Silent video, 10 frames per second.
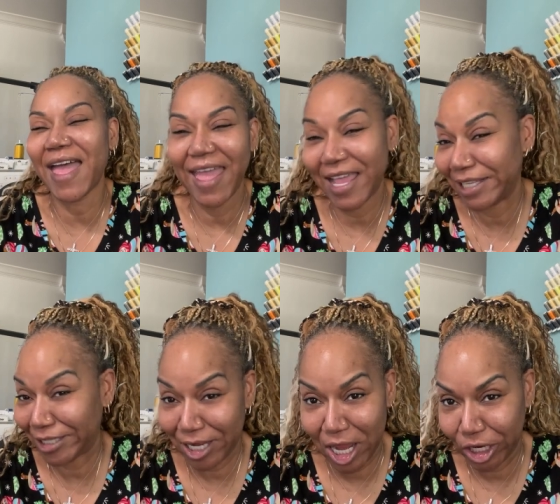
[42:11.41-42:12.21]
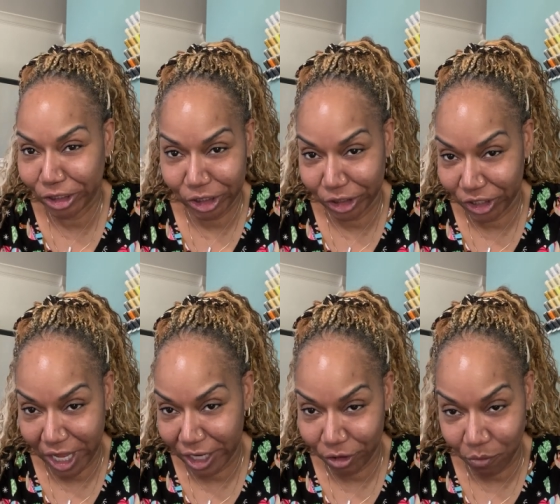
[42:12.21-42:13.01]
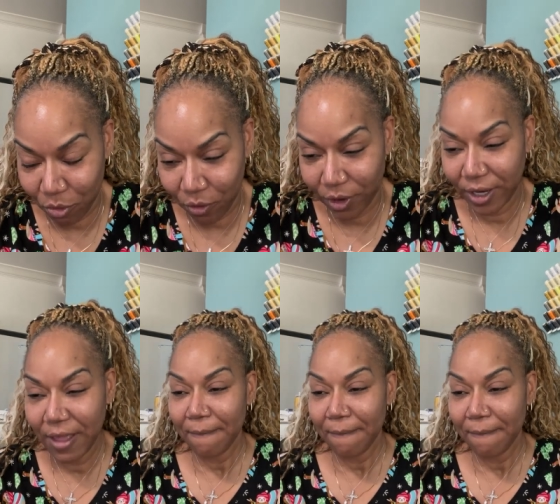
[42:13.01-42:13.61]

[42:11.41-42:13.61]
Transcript: because it ain't a such thing no more.